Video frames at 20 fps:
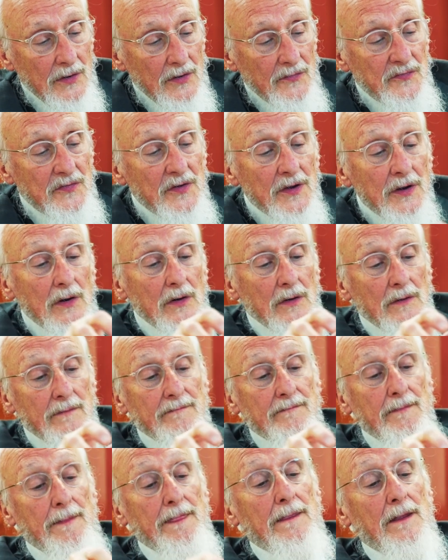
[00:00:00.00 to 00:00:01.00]
fear
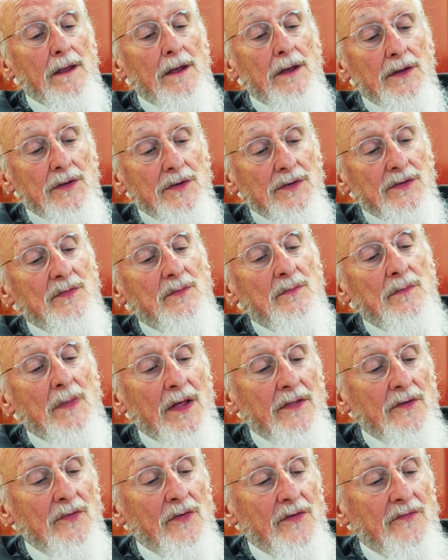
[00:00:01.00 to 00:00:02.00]
his
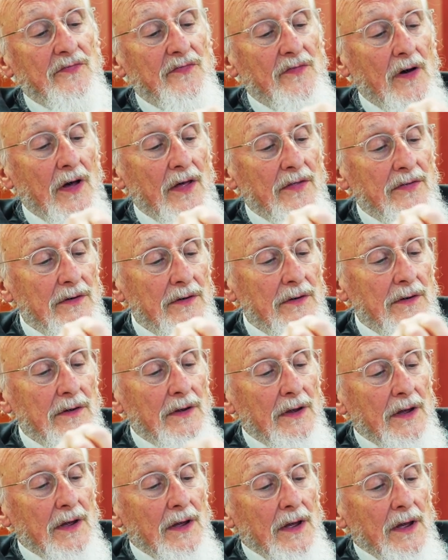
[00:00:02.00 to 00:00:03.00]
mother and father,
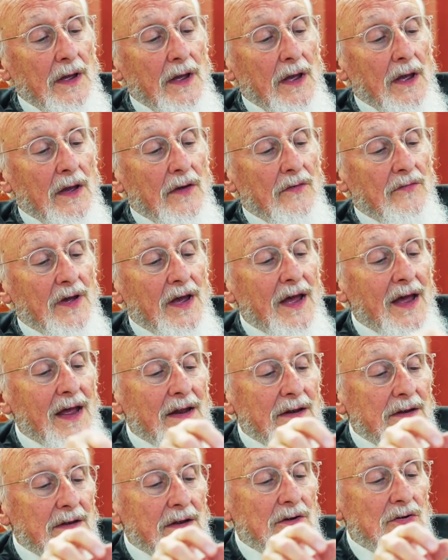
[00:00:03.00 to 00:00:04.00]

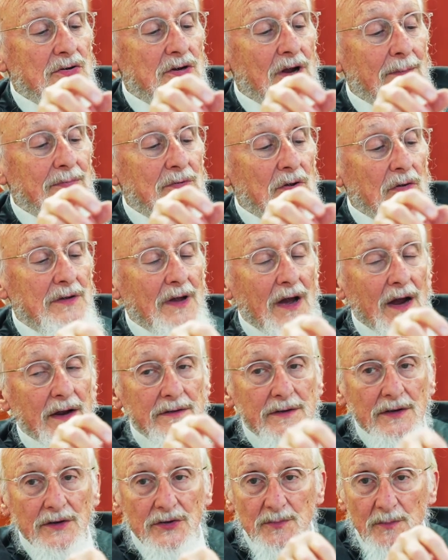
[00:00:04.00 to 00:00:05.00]
ve'et shabtotai
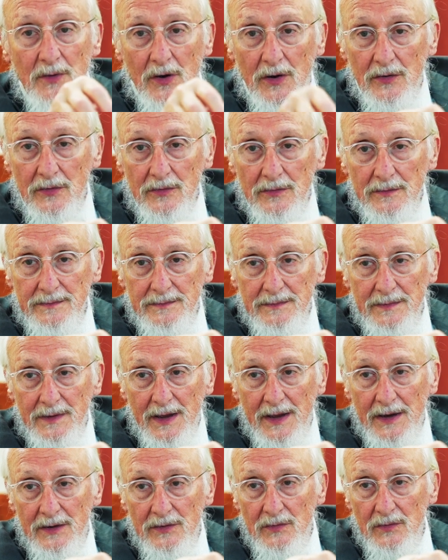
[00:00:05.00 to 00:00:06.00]
tishmoru,
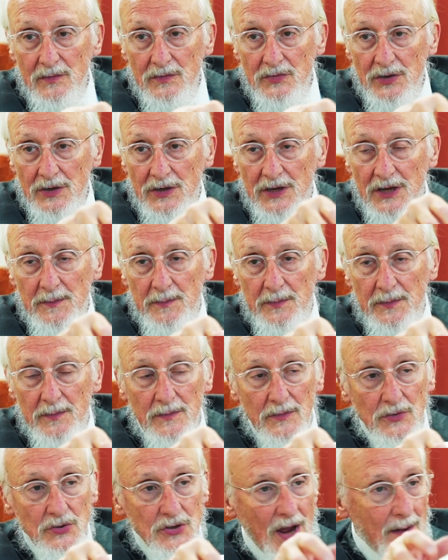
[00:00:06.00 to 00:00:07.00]
and should keep
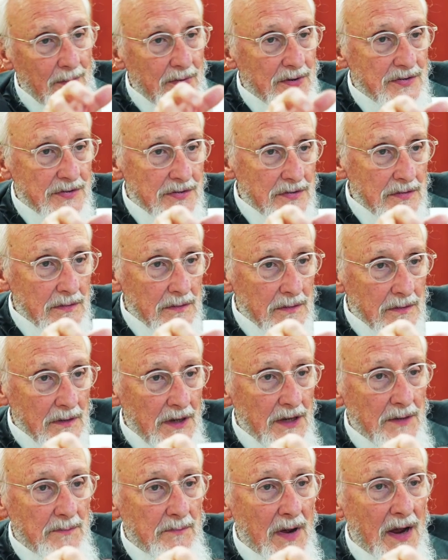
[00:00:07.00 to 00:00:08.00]
Shabbos.
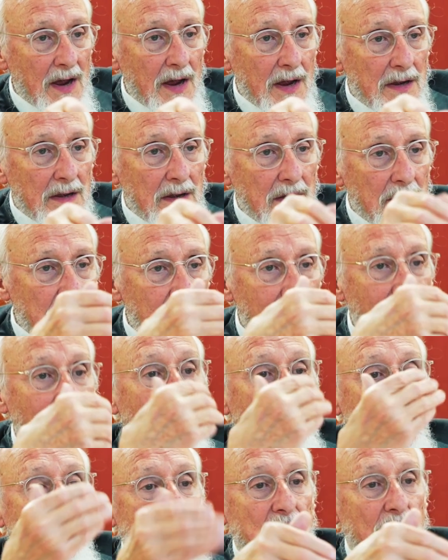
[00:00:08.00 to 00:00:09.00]
Keep my
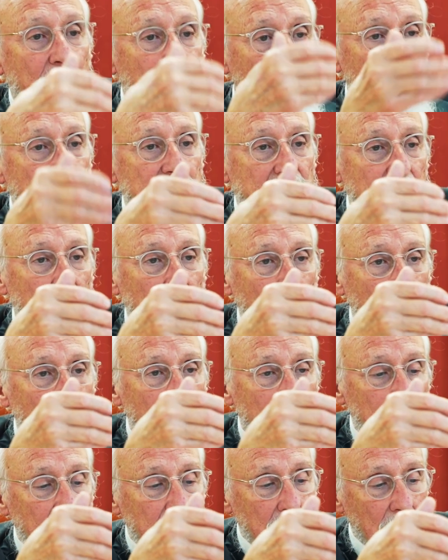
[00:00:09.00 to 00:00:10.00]
Shabbosim.
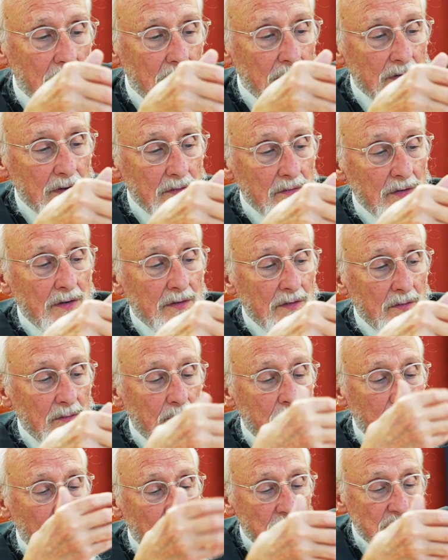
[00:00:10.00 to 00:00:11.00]
The Torah, and
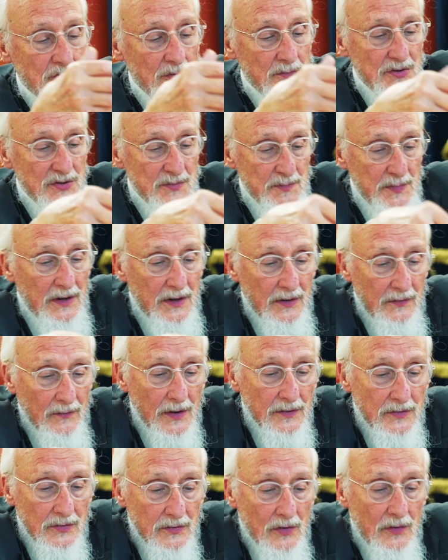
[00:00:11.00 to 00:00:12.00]
Rabbi is speaking,
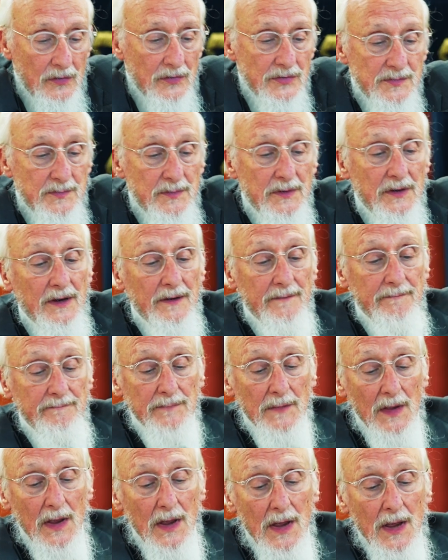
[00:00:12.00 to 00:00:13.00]
right? The Torah is speaking.
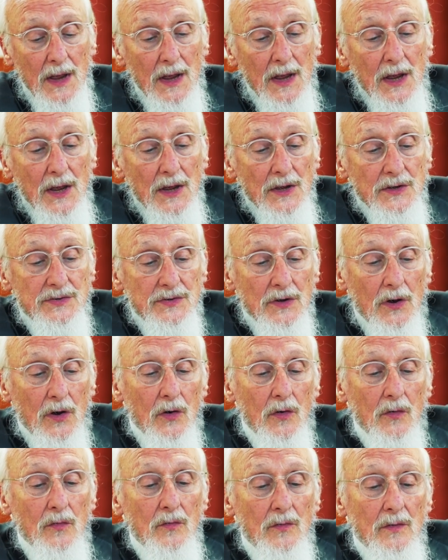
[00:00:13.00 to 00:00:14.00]

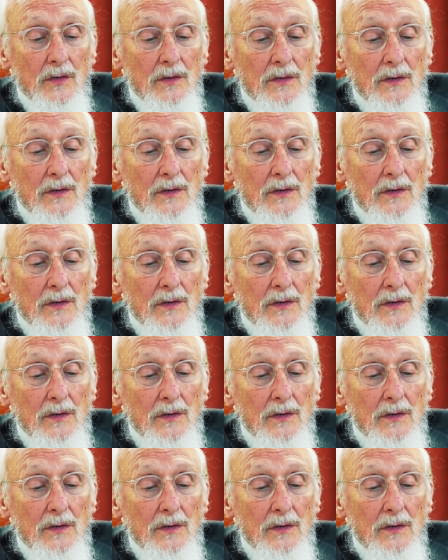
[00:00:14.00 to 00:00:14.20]
So,